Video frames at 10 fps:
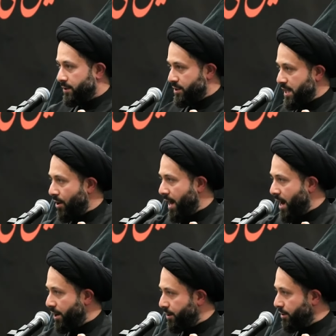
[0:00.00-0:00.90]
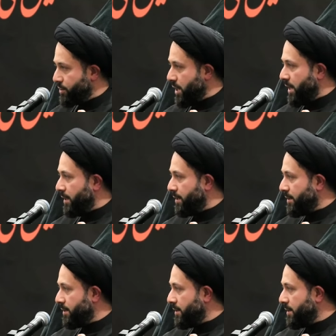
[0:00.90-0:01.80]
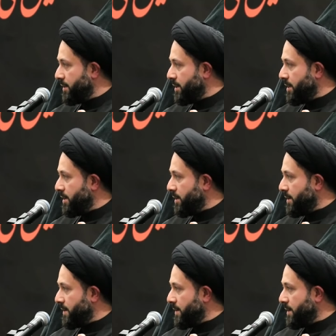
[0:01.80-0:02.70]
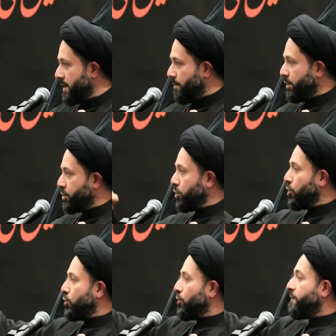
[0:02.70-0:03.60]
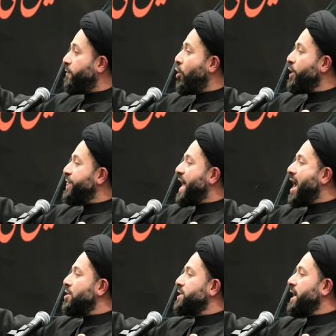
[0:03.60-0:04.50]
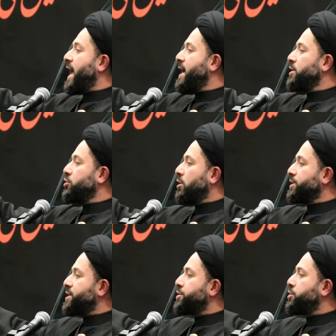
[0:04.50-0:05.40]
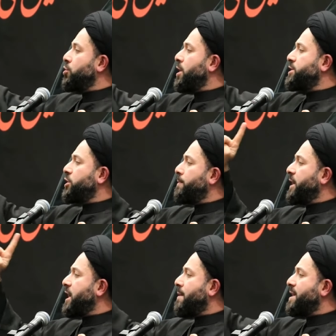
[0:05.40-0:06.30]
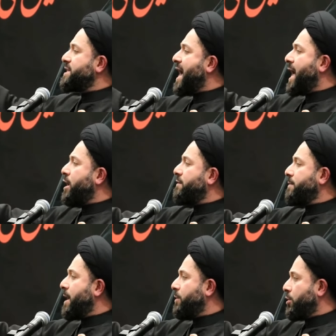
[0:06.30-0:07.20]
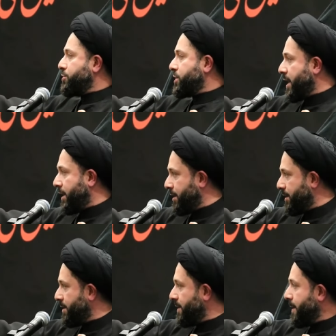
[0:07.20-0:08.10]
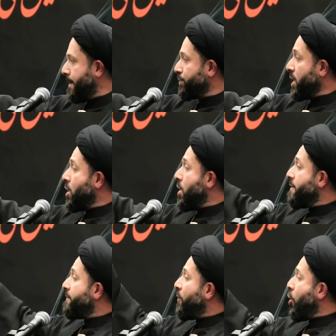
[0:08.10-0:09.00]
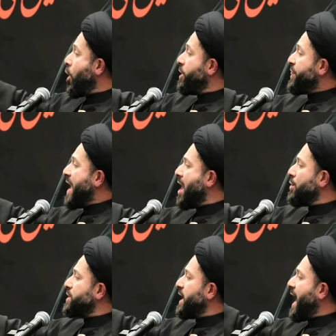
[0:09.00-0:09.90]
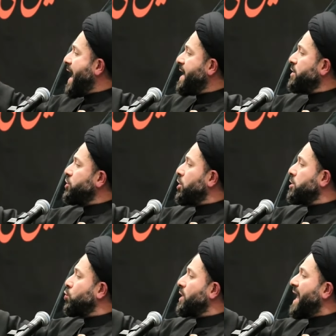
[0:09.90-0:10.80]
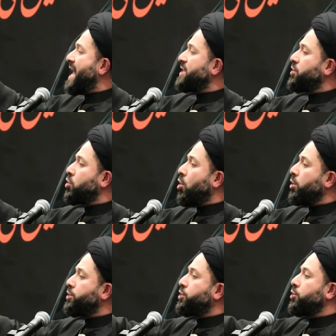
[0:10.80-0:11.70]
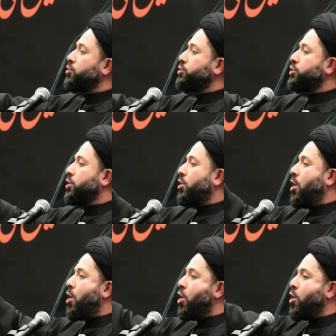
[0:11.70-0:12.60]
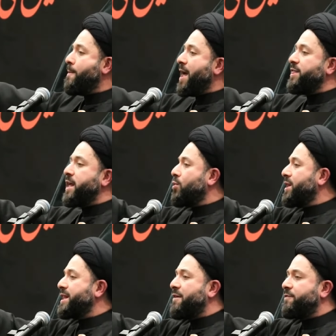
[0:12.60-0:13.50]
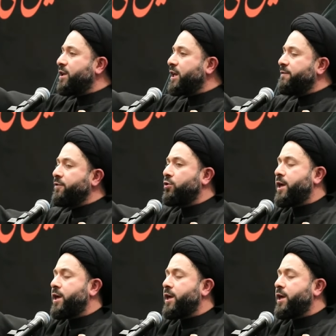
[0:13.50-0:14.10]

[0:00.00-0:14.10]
This is how I honor Hussein. Number two, 4,000 angels. As soon as you become a Za'ir of Imam al Hussein, 4,000 angels will escort you to your home and they will never leave you.